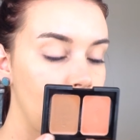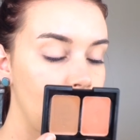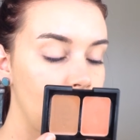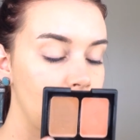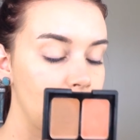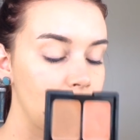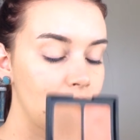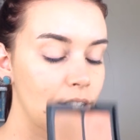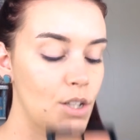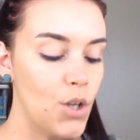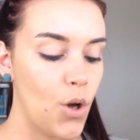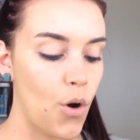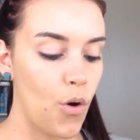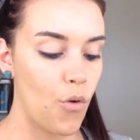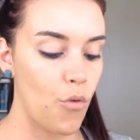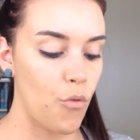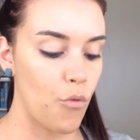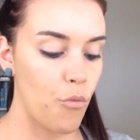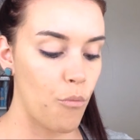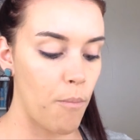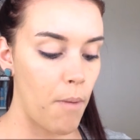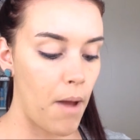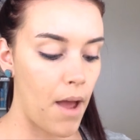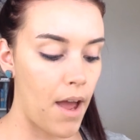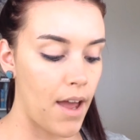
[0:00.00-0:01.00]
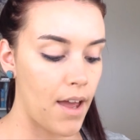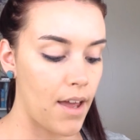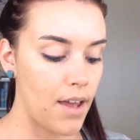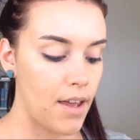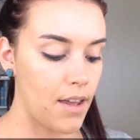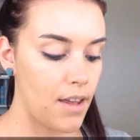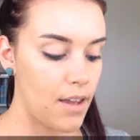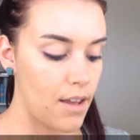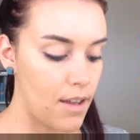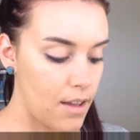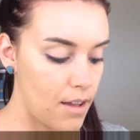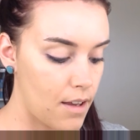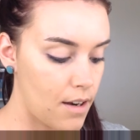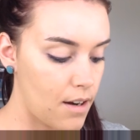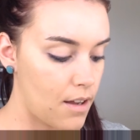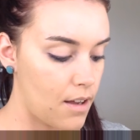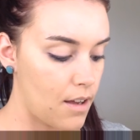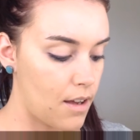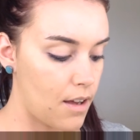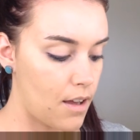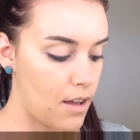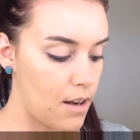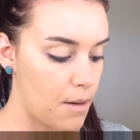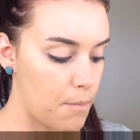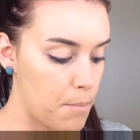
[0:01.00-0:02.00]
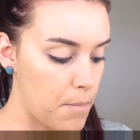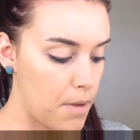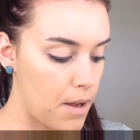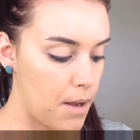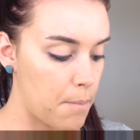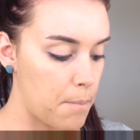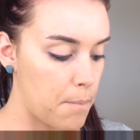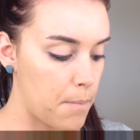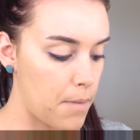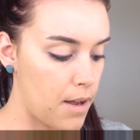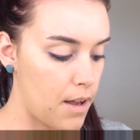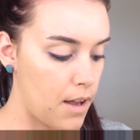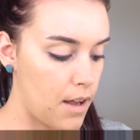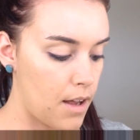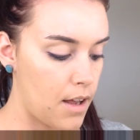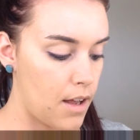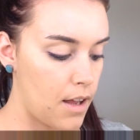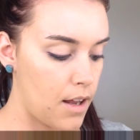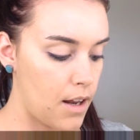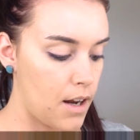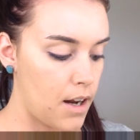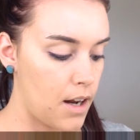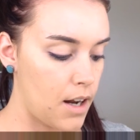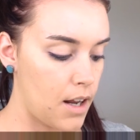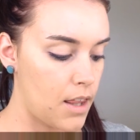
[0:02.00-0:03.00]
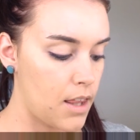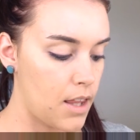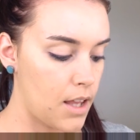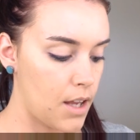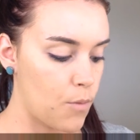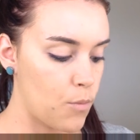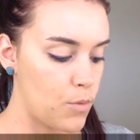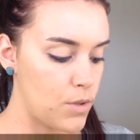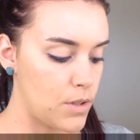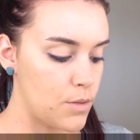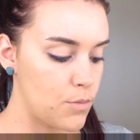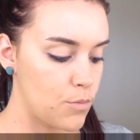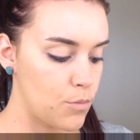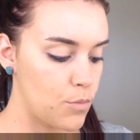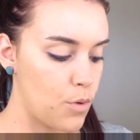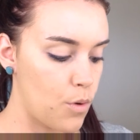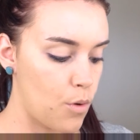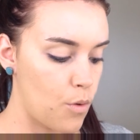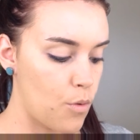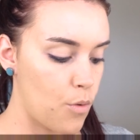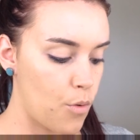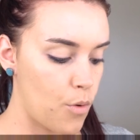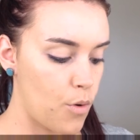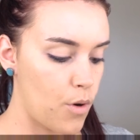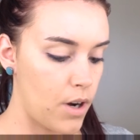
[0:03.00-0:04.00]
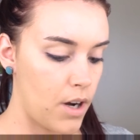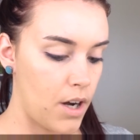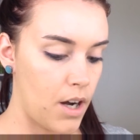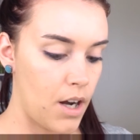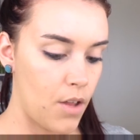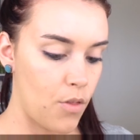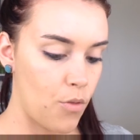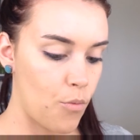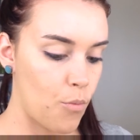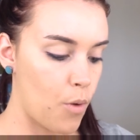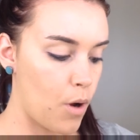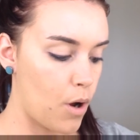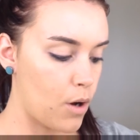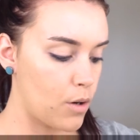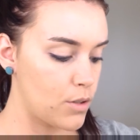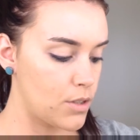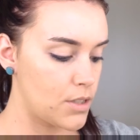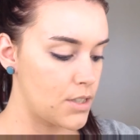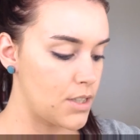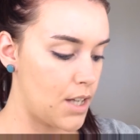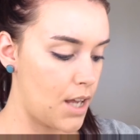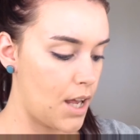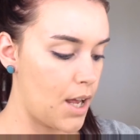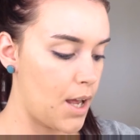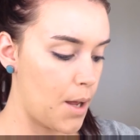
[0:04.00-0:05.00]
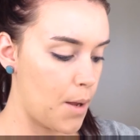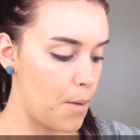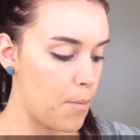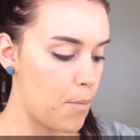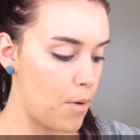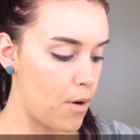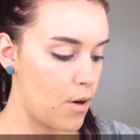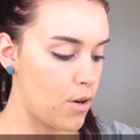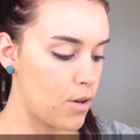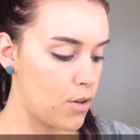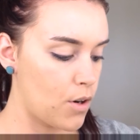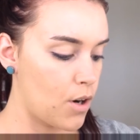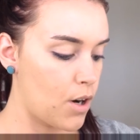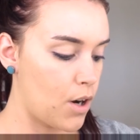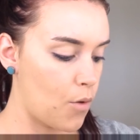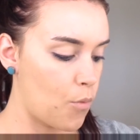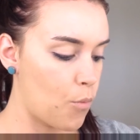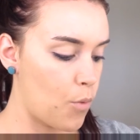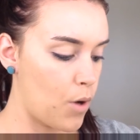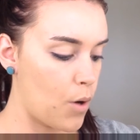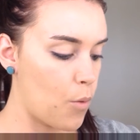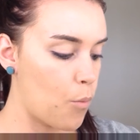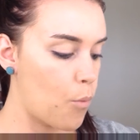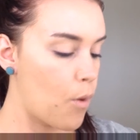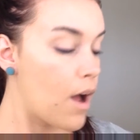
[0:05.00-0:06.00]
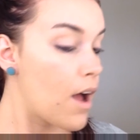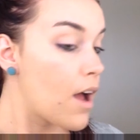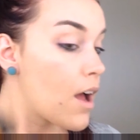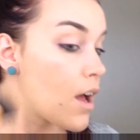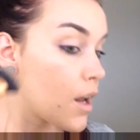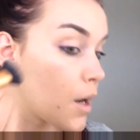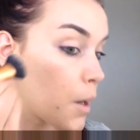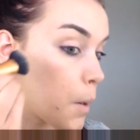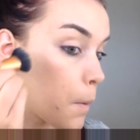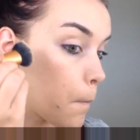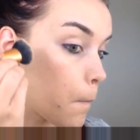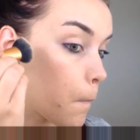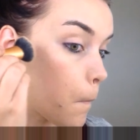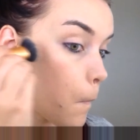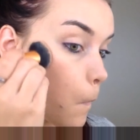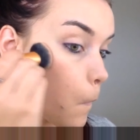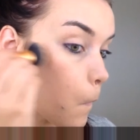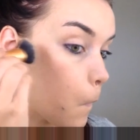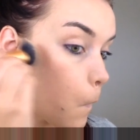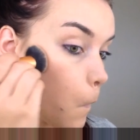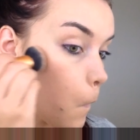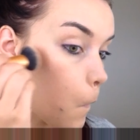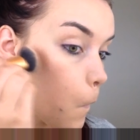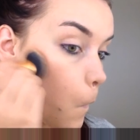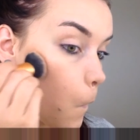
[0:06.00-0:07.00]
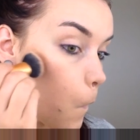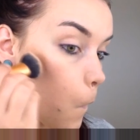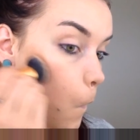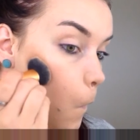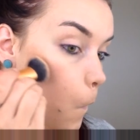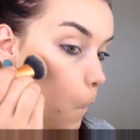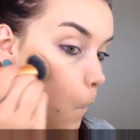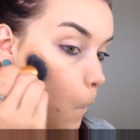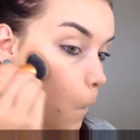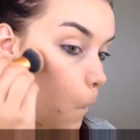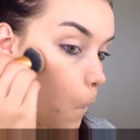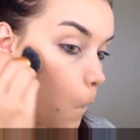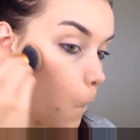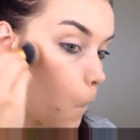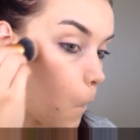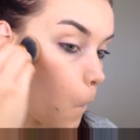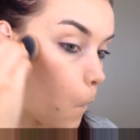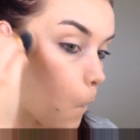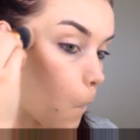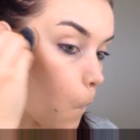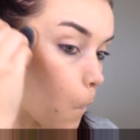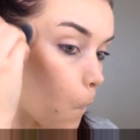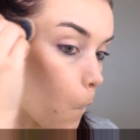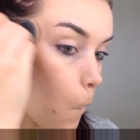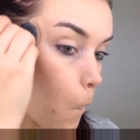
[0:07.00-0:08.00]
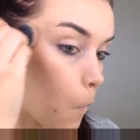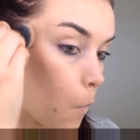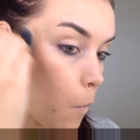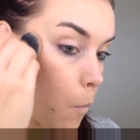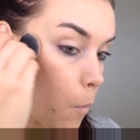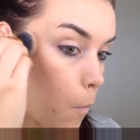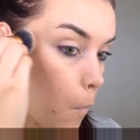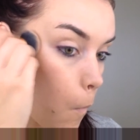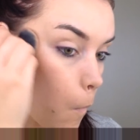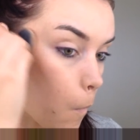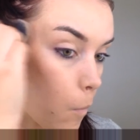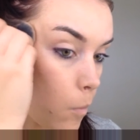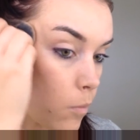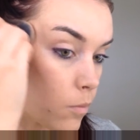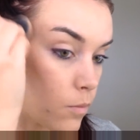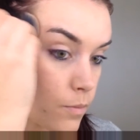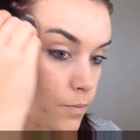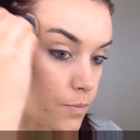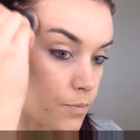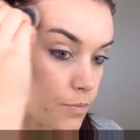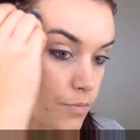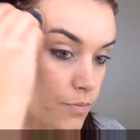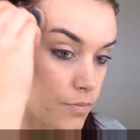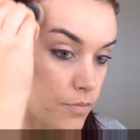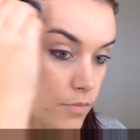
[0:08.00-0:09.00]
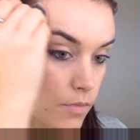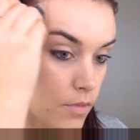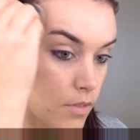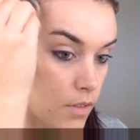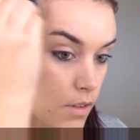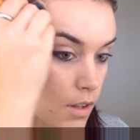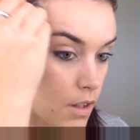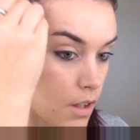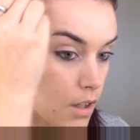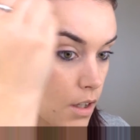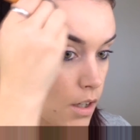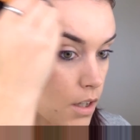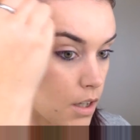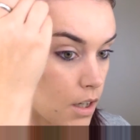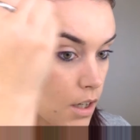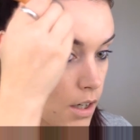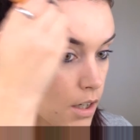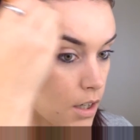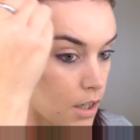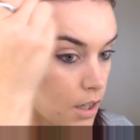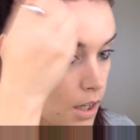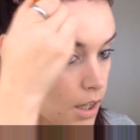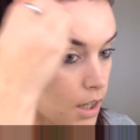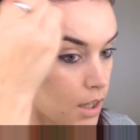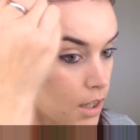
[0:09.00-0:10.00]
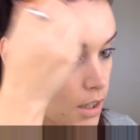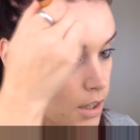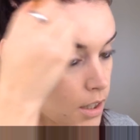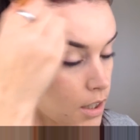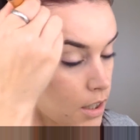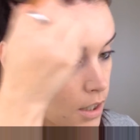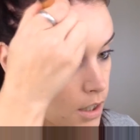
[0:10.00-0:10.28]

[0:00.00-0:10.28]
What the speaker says: duo in St. Lucia. And I'm actually using a Real Techniques Expert Face Brush for this, and I'm just applying this